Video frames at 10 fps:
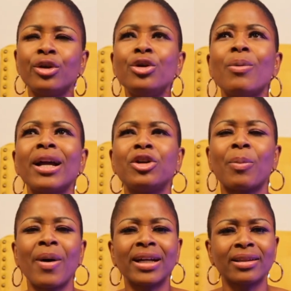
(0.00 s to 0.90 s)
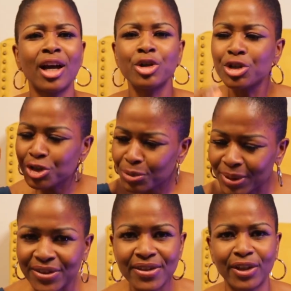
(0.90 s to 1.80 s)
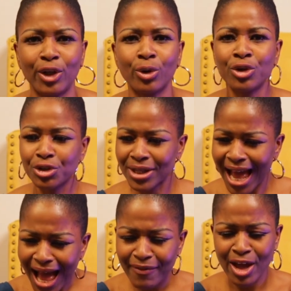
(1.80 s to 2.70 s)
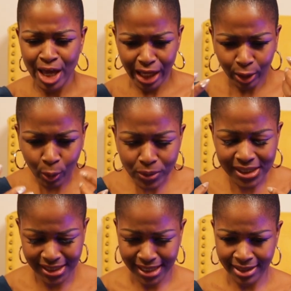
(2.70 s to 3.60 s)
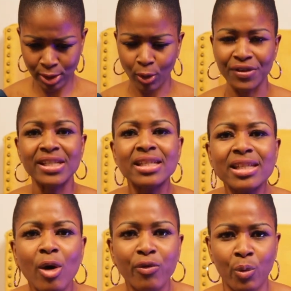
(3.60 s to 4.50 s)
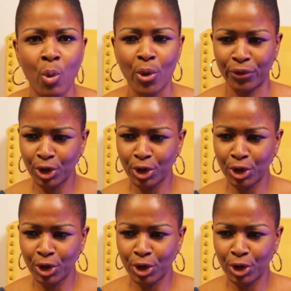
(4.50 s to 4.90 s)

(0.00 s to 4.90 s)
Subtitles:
You and your partner, you should be secure. You should have a good sense of self-worth.